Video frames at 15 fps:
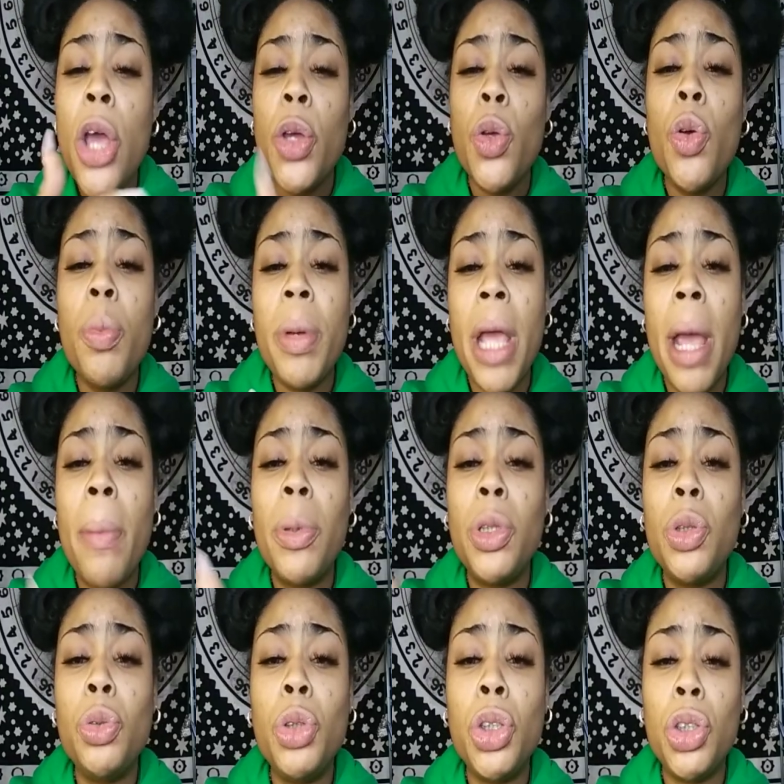You'll be able
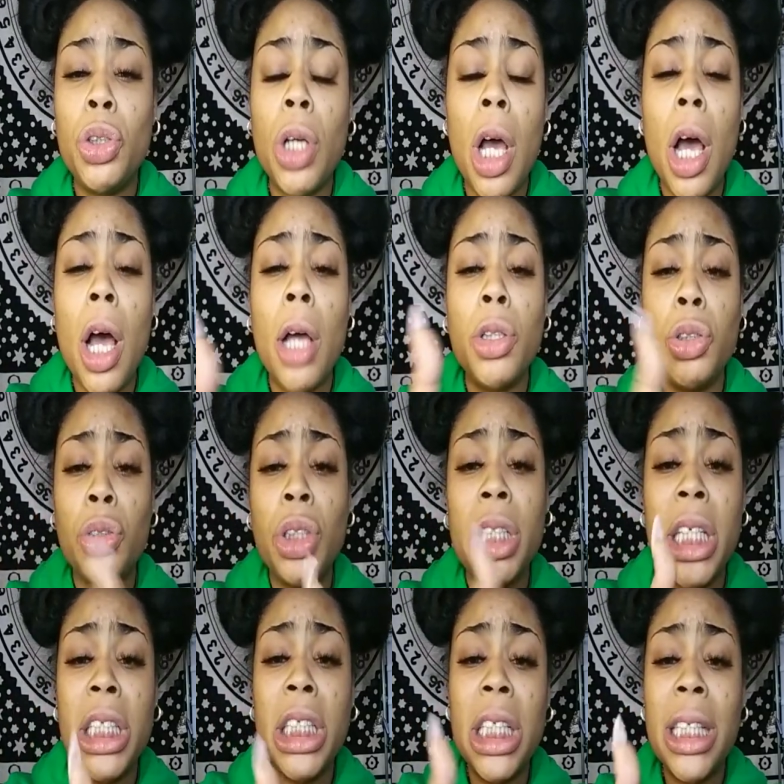to
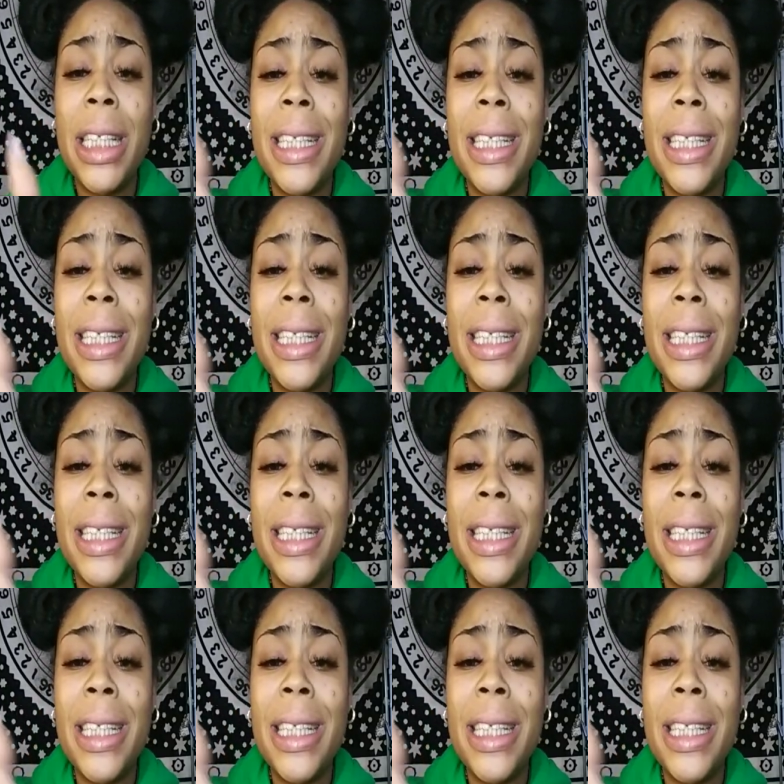strategically